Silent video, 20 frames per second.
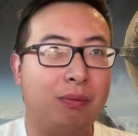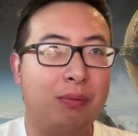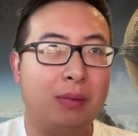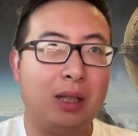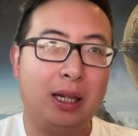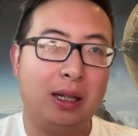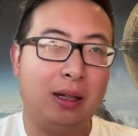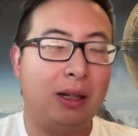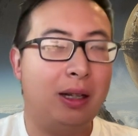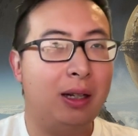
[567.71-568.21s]

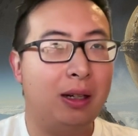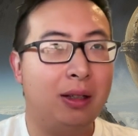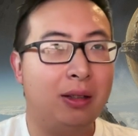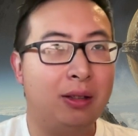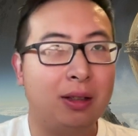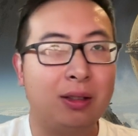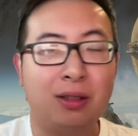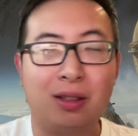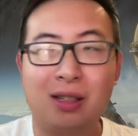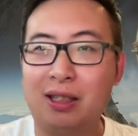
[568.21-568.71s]
it is
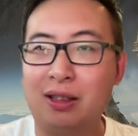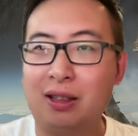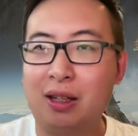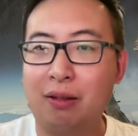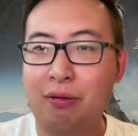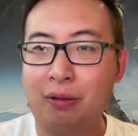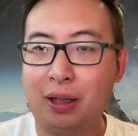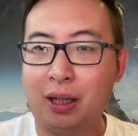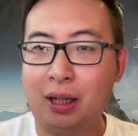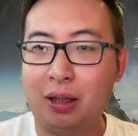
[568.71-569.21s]
a
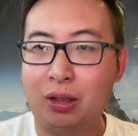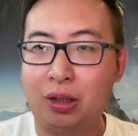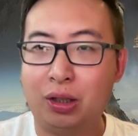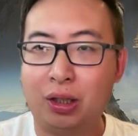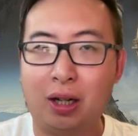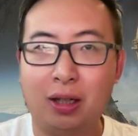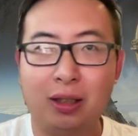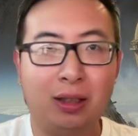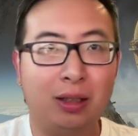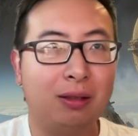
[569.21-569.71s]
significant
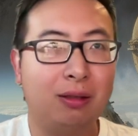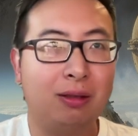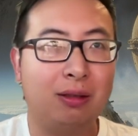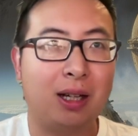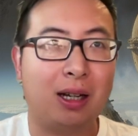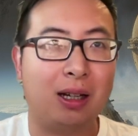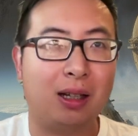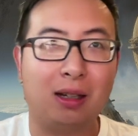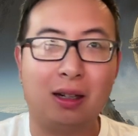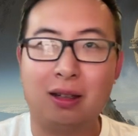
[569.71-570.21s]
chunk,
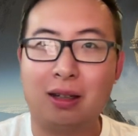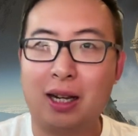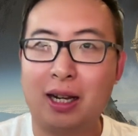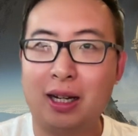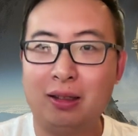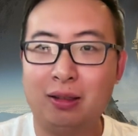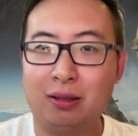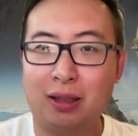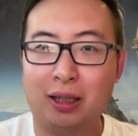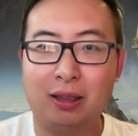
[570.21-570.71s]
not gonna
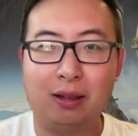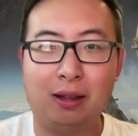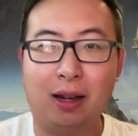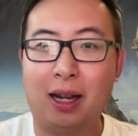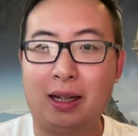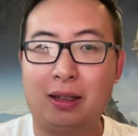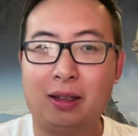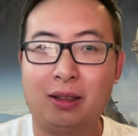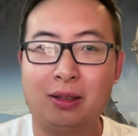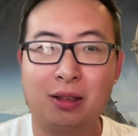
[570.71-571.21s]
lie, right?
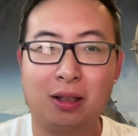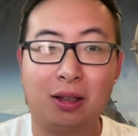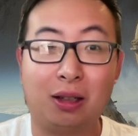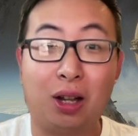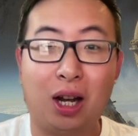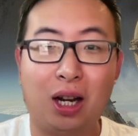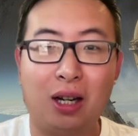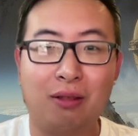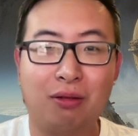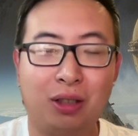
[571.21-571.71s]
Like it's a
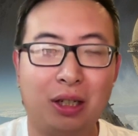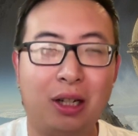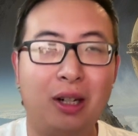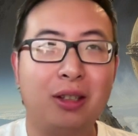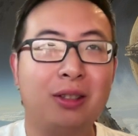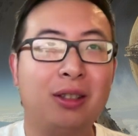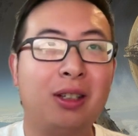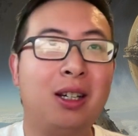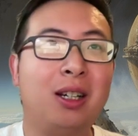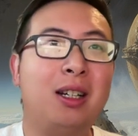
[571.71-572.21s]
lot of
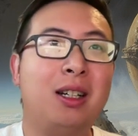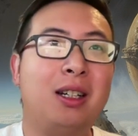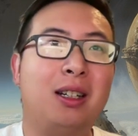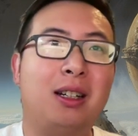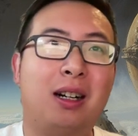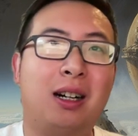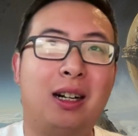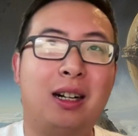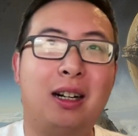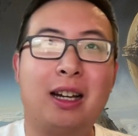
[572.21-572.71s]
shares,
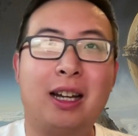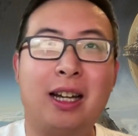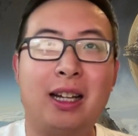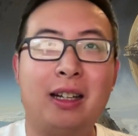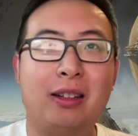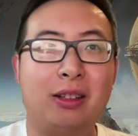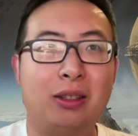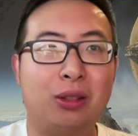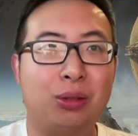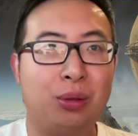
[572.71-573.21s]

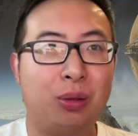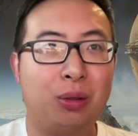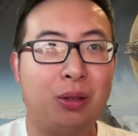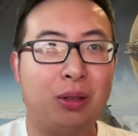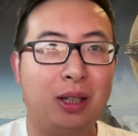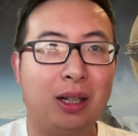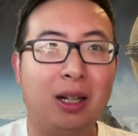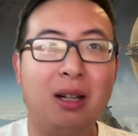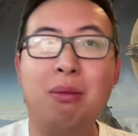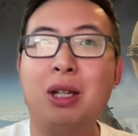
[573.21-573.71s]
and there's
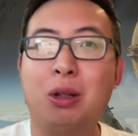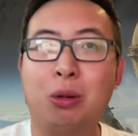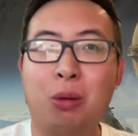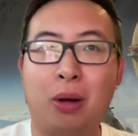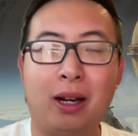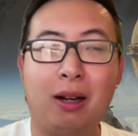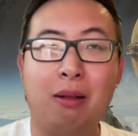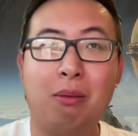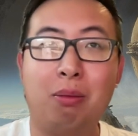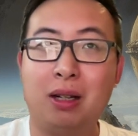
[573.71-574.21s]
gonna be
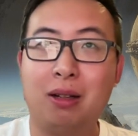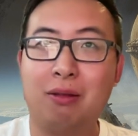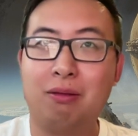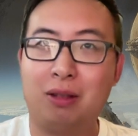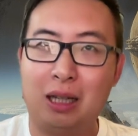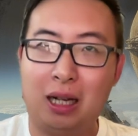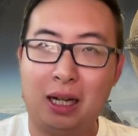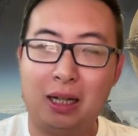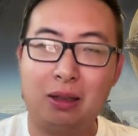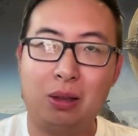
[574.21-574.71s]
quite a bit of
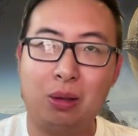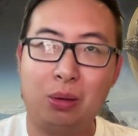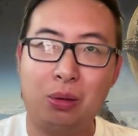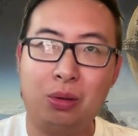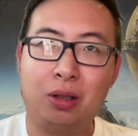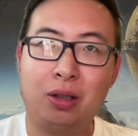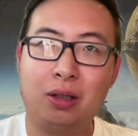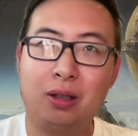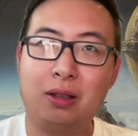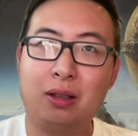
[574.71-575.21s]

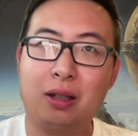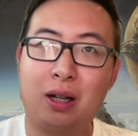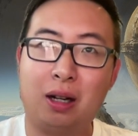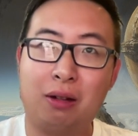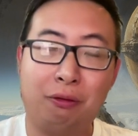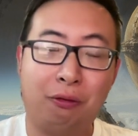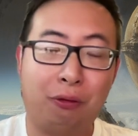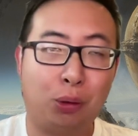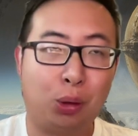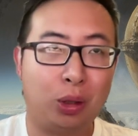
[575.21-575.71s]
dilution,
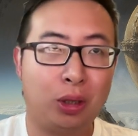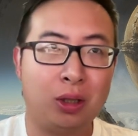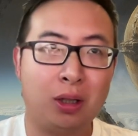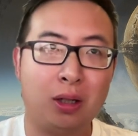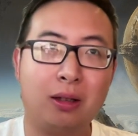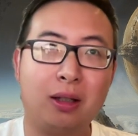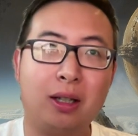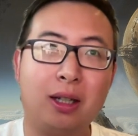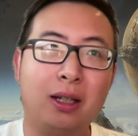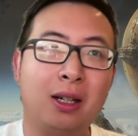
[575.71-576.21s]

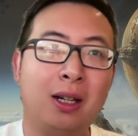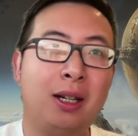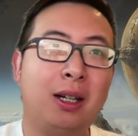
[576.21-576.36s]
unfortunately.